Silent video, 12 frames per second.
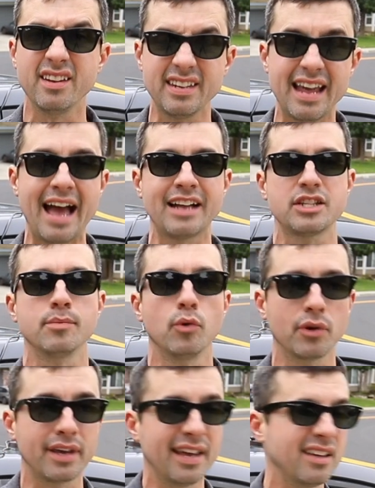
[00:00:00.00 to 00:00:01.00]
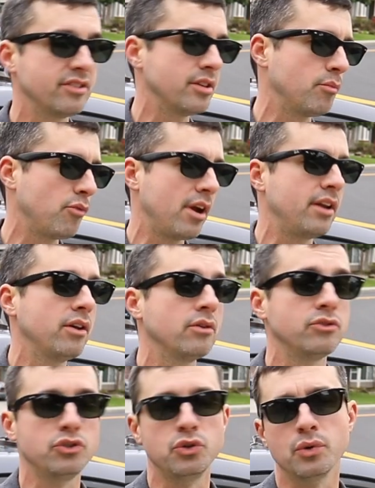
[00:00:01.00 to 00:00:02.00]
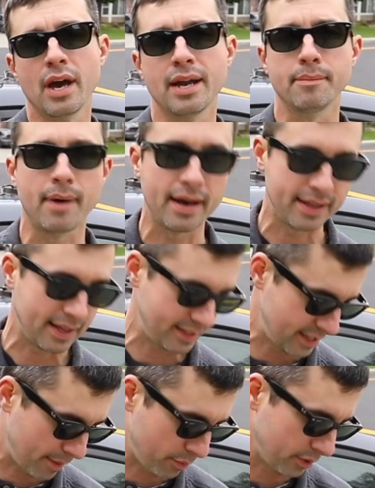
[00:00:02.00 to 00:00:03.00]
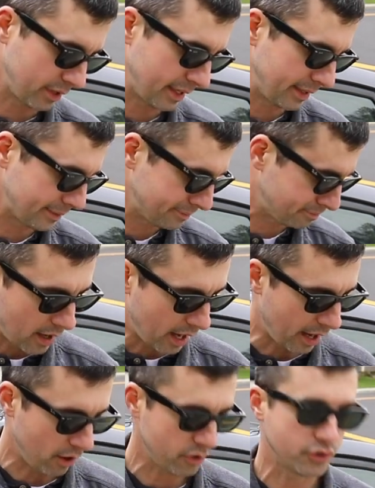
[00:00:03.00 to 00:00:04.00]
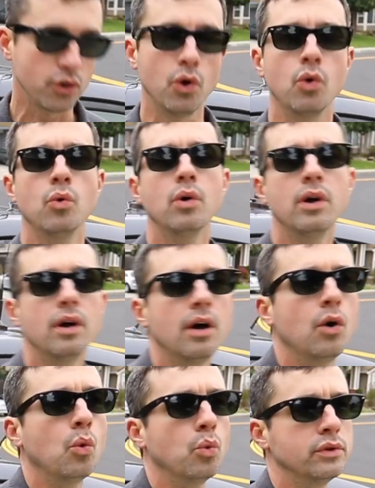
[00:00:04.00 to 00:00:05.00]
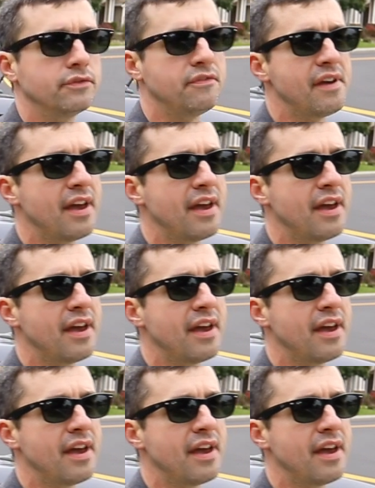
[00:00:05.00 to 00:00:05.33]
the detachable kit. Some radios, you do got to buy that separately. I also was